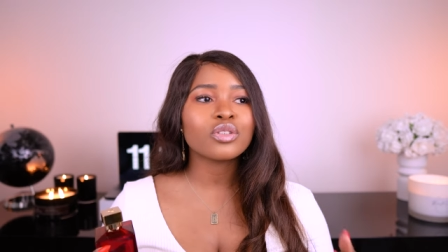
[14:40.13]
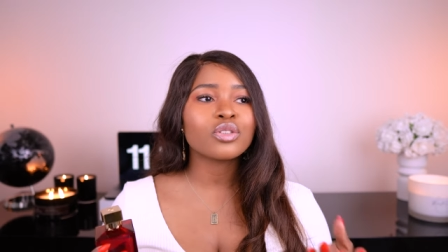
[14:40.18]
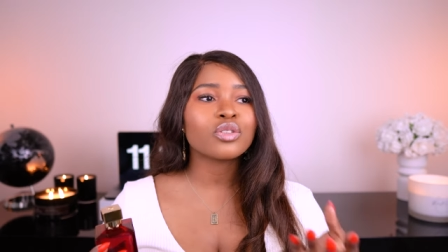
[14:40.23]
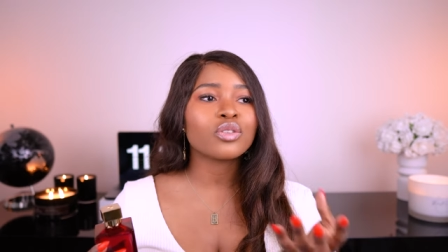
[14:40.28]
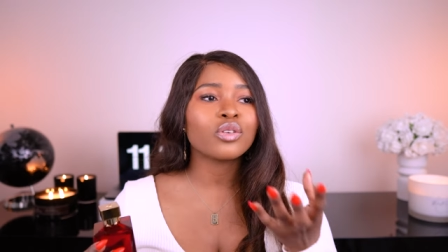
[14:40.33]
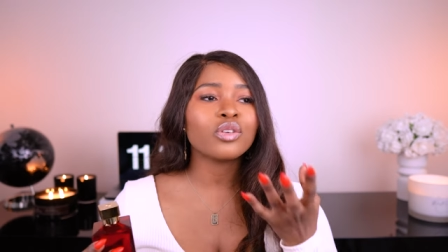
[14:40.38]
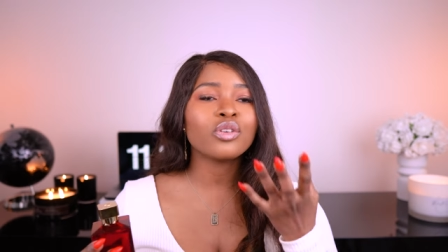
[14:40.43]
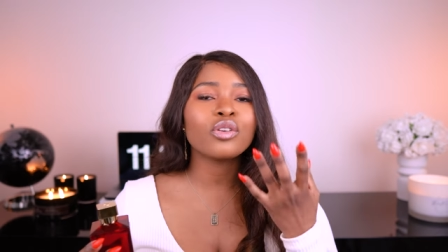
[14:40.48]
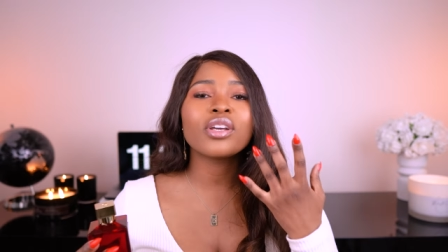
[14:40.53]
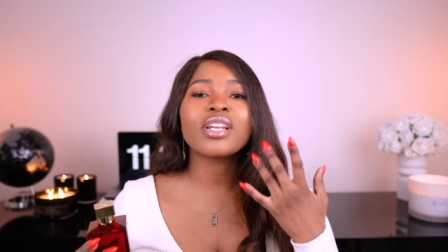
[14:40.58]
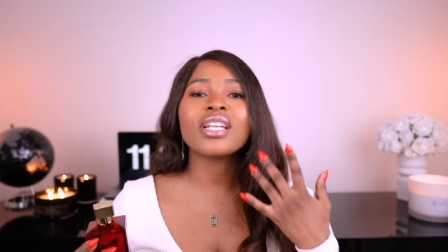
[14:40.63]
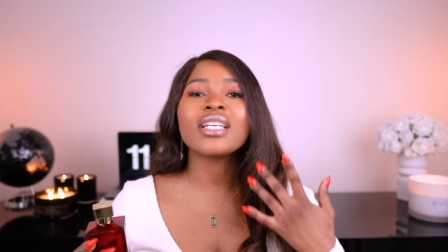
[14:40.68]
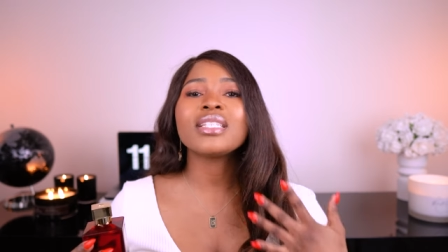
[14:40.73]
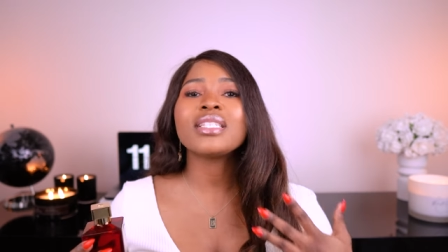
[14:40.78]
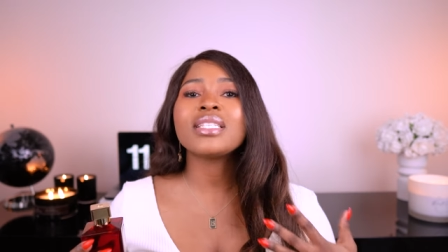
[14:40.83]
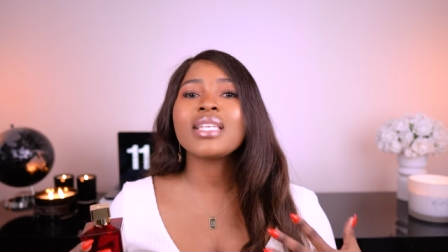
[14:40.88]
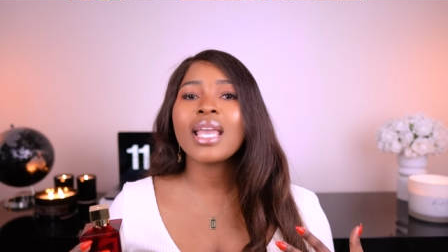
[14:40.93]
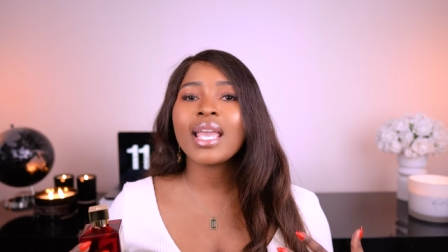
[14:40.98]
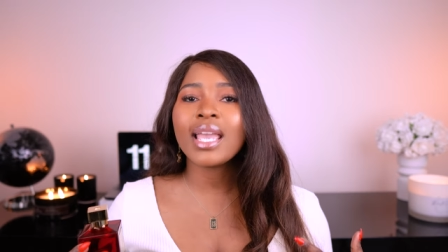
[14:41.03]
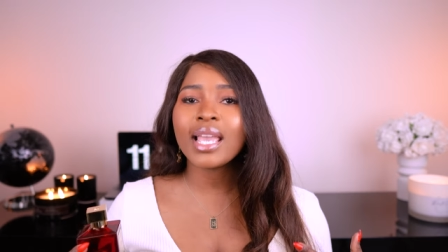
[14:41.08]
So you're gonna
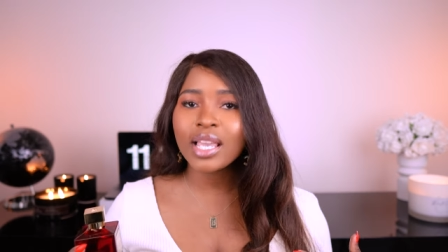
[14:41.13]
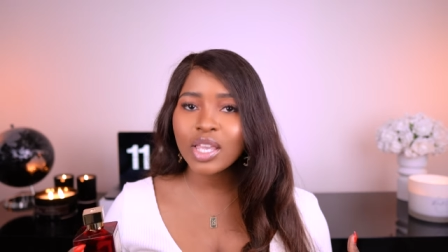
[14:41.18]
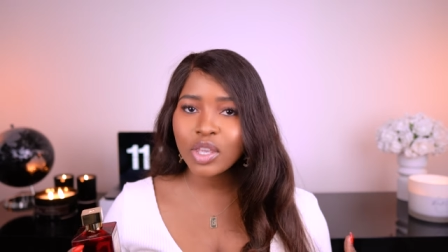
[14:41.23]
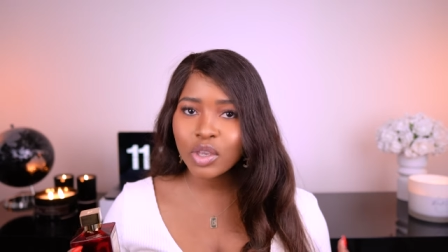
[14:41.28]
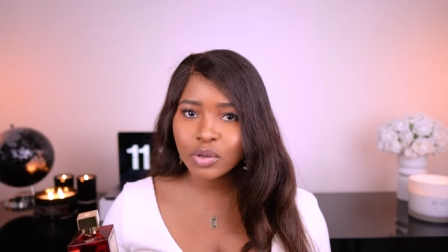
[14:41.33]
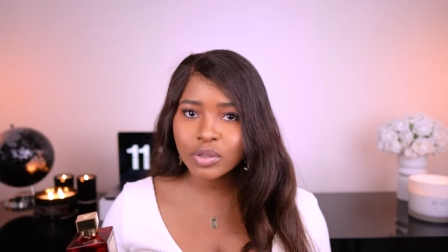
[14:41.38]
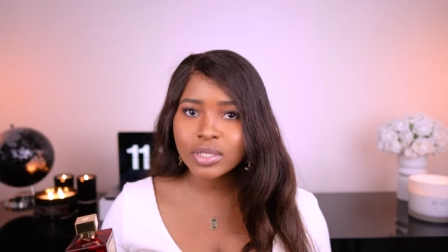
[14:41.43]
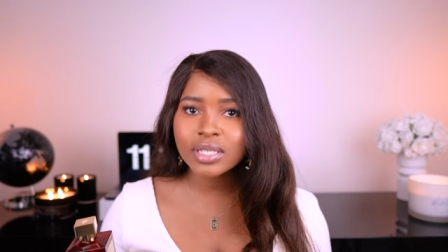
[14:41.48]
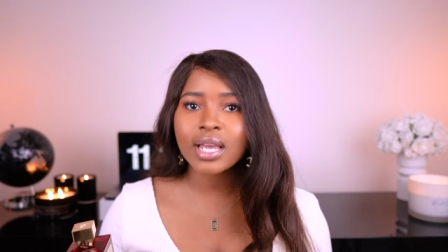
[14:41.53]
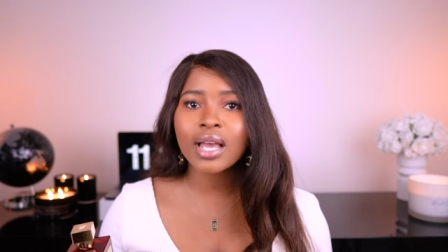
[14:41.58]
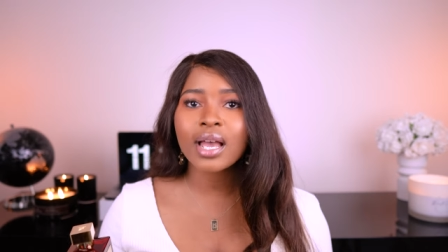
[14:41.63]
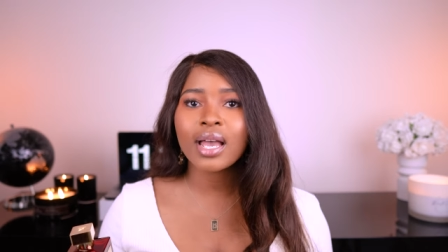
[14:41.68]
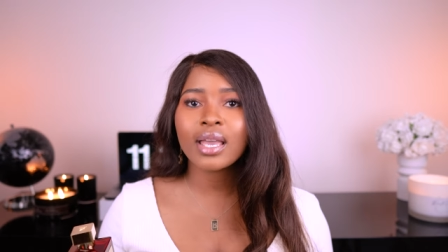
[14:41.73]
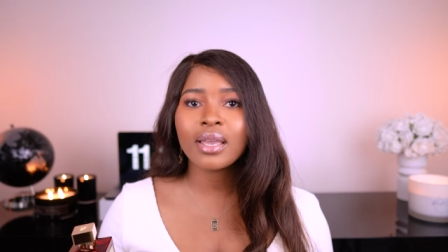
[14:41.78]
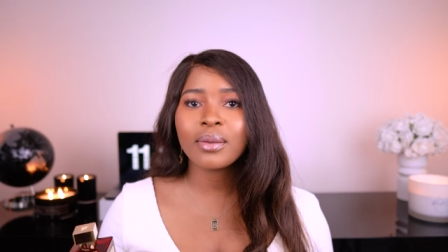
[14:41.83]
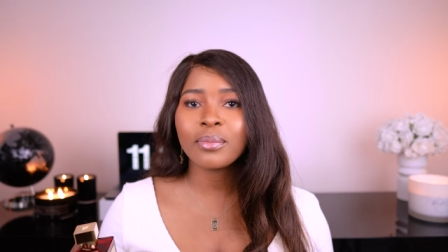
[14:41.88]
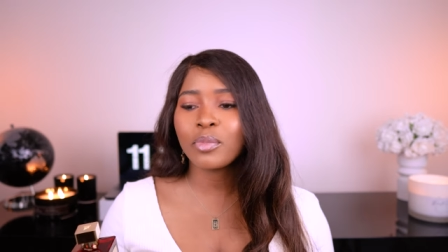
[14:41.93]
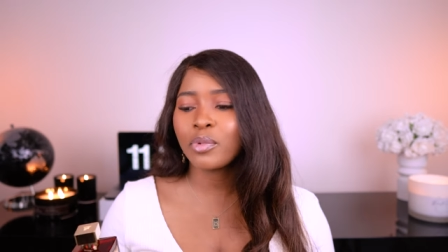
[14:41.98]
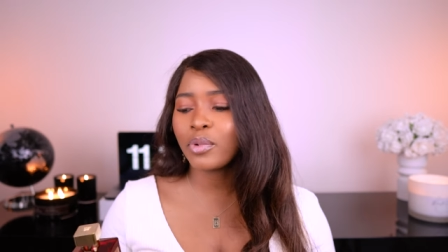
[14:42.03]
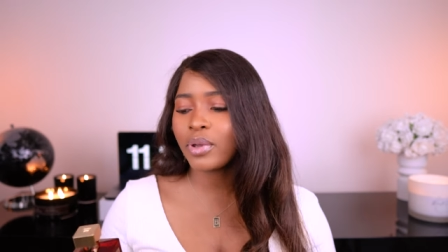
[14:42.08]
take your
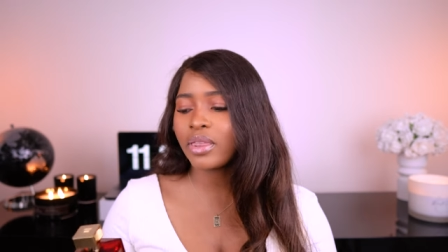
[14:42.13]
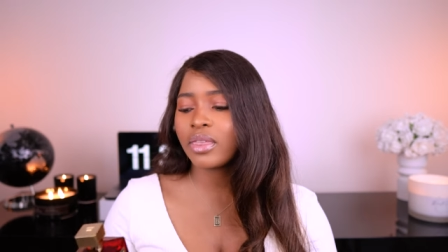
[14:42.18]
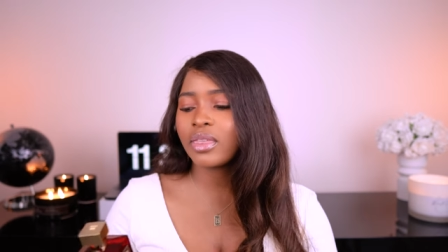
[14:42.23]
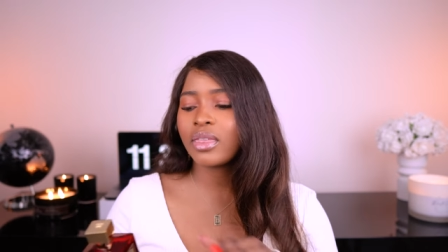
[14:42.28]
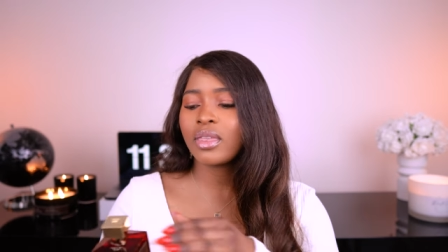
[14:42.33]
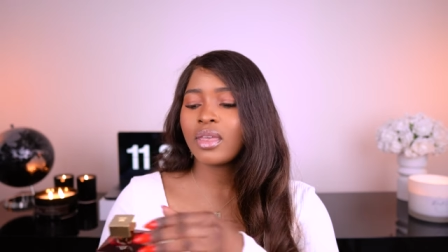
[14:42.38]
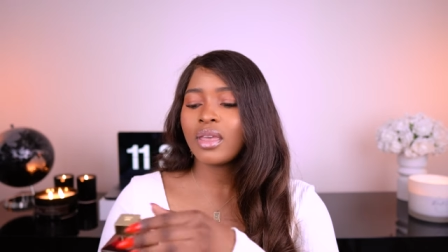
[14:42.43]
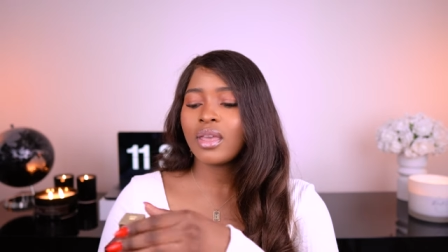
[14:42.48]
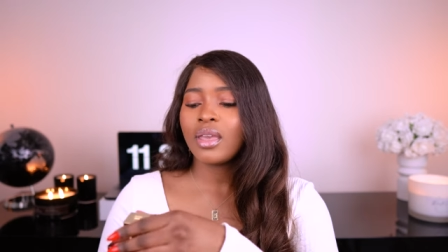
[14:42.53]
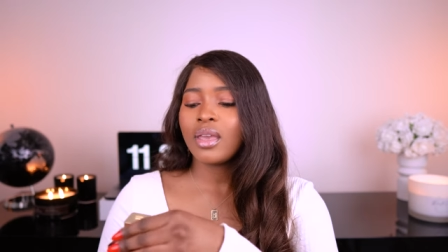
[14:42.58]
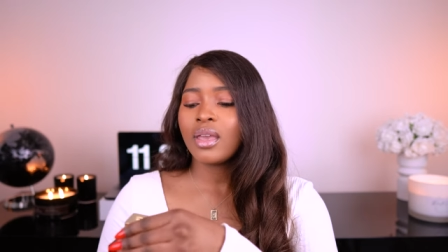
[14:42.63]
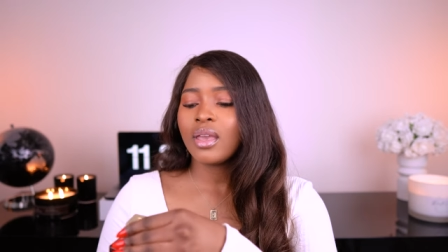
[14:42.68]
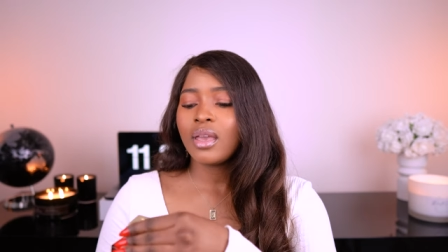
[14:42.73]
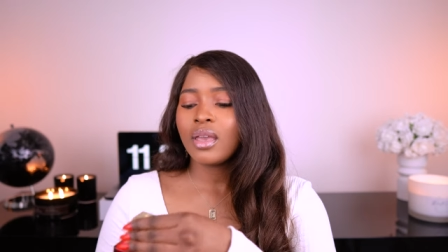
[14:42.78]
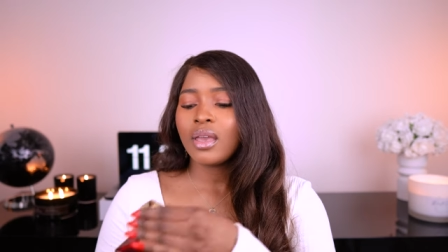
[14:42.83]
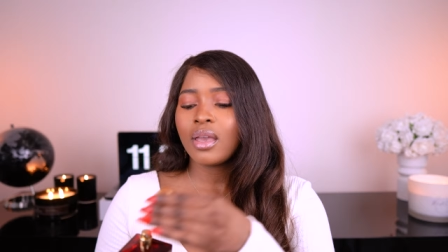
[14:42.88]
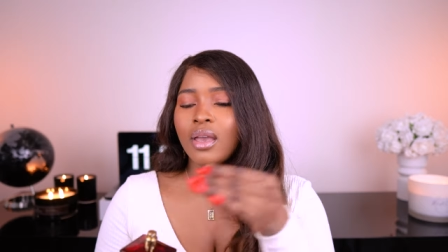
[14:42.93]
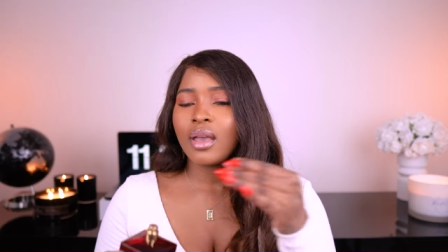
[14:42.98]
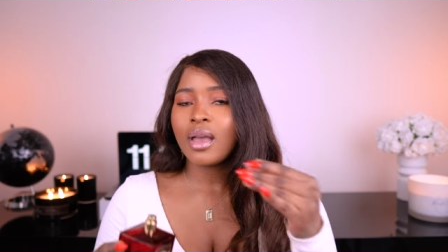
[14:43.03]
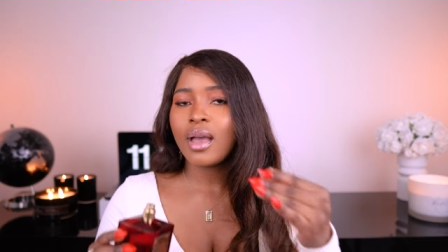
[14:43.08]
time with
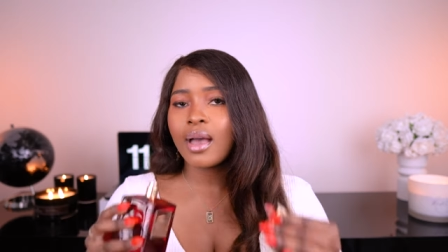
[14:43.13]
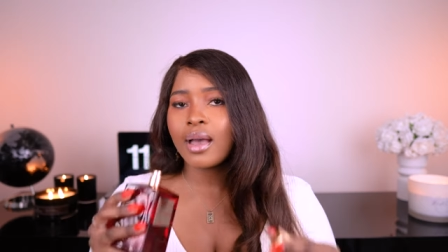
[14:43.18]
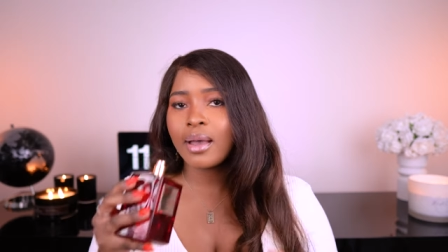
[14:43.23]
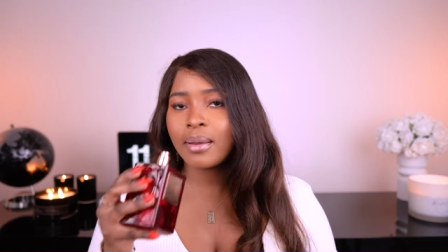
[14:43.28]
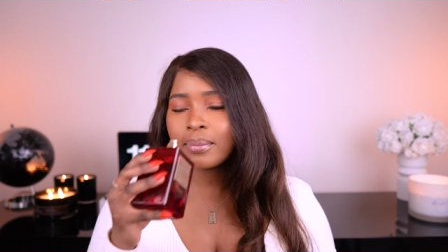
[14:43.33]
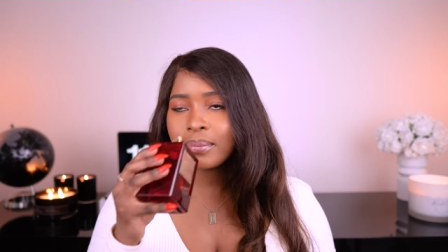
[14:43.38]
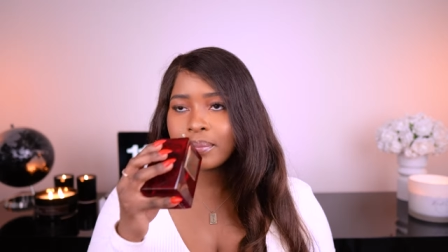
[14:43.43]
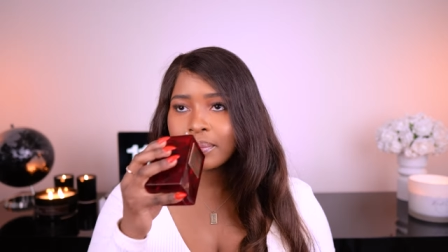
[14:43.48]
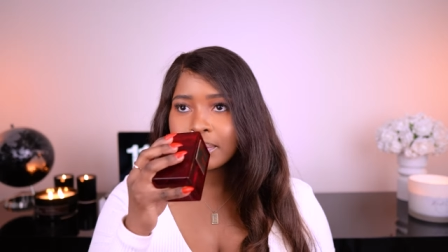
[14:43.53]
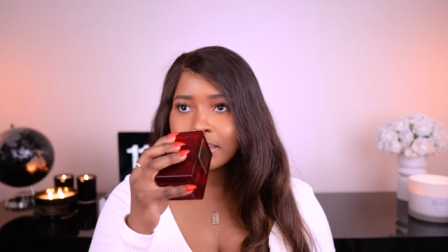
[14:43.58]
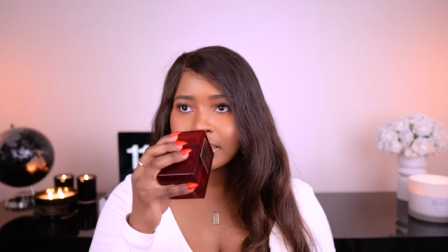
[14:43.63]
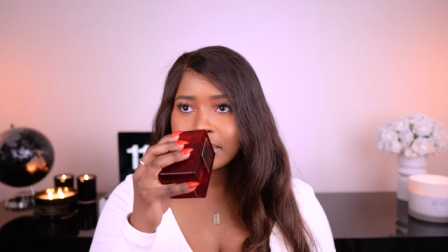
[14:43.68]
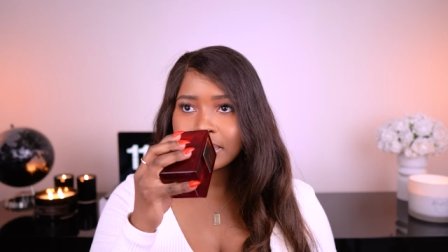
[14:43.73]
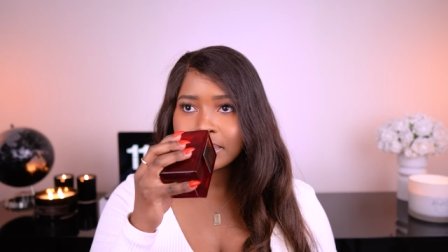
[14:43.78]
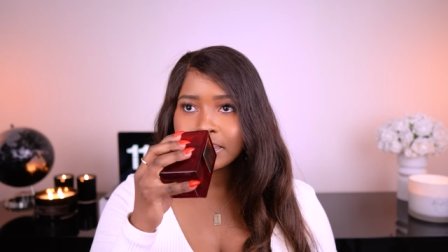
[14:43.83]
um,